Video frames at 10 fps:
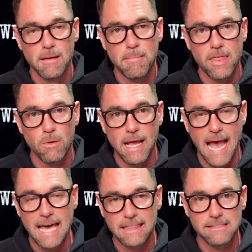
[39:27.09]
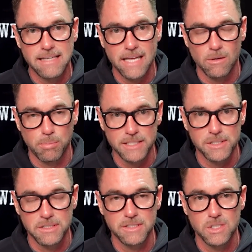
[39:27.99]
by the way athletes handle
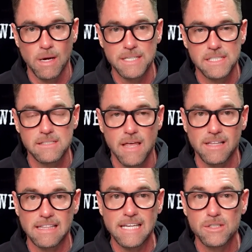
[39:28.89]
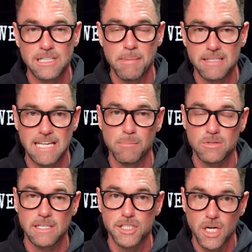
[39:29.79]
pressure situations and the leadership examples
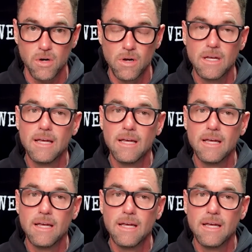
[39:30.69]
they show,